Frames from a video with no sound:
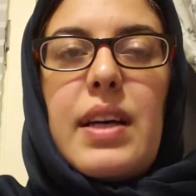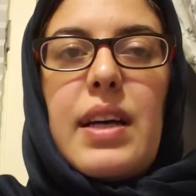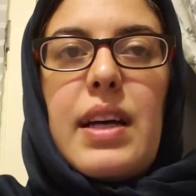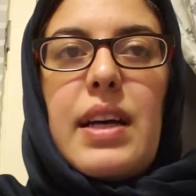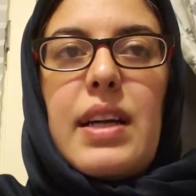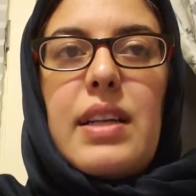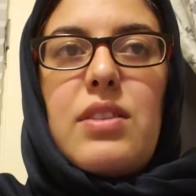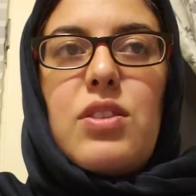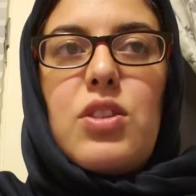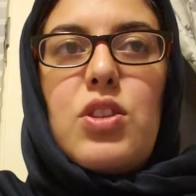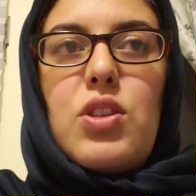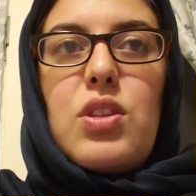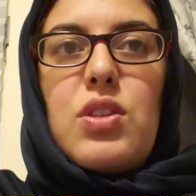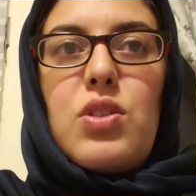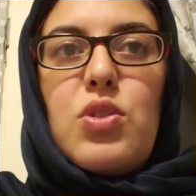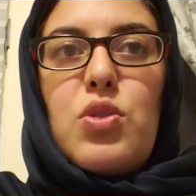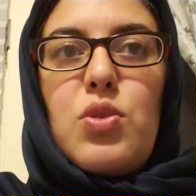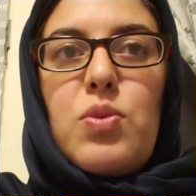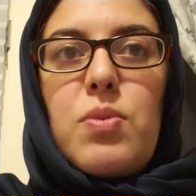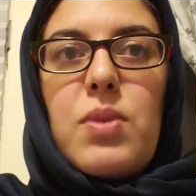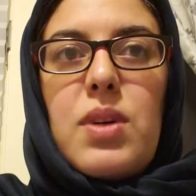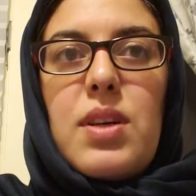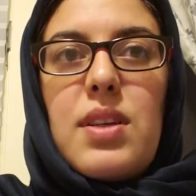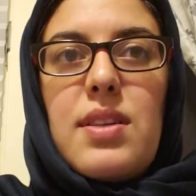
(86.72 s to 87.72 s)
And
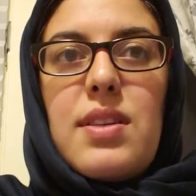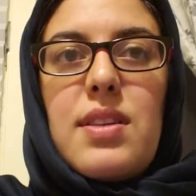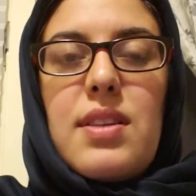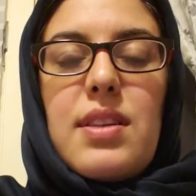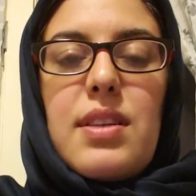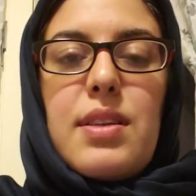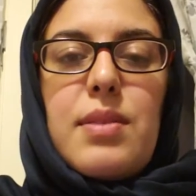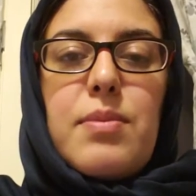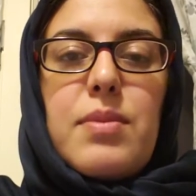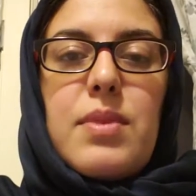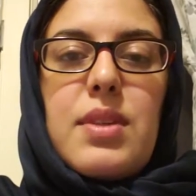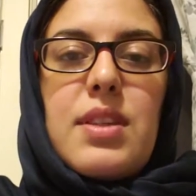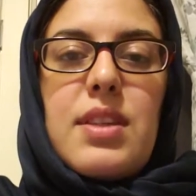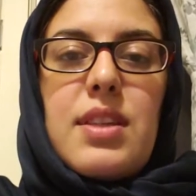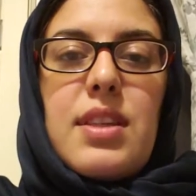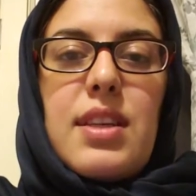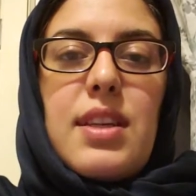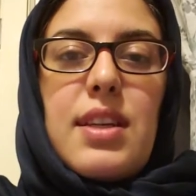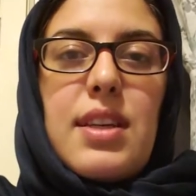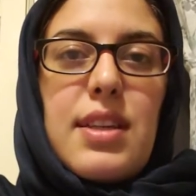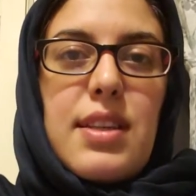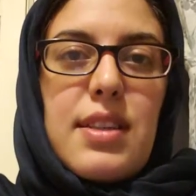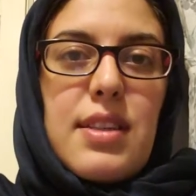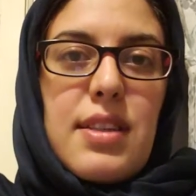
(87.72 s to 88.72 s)
to Muslims,
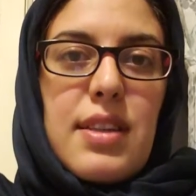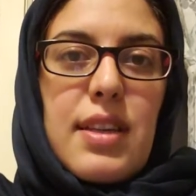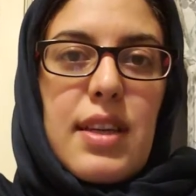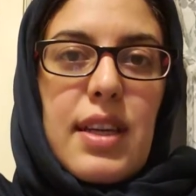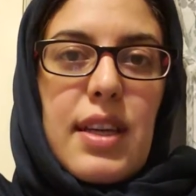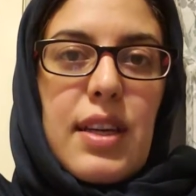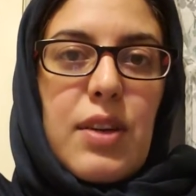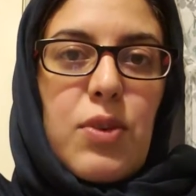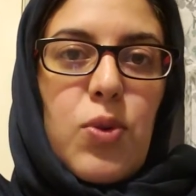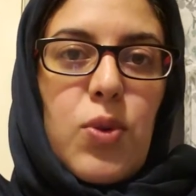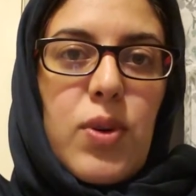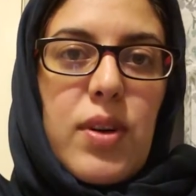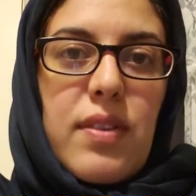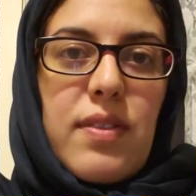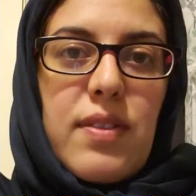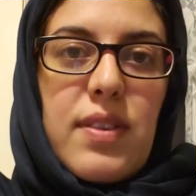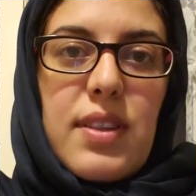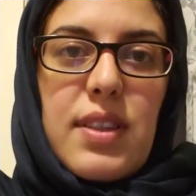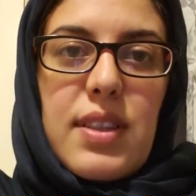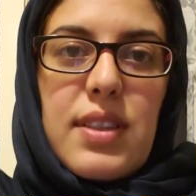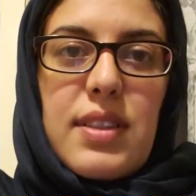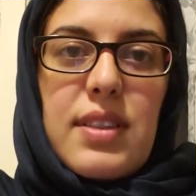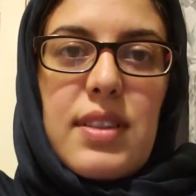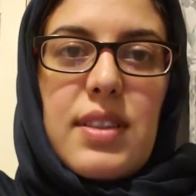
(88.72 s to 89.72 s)
he is the
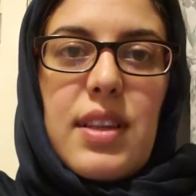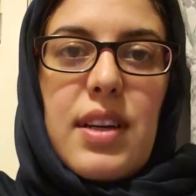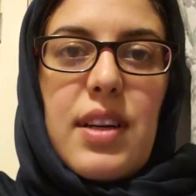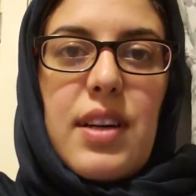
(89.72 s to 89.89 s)
equivalent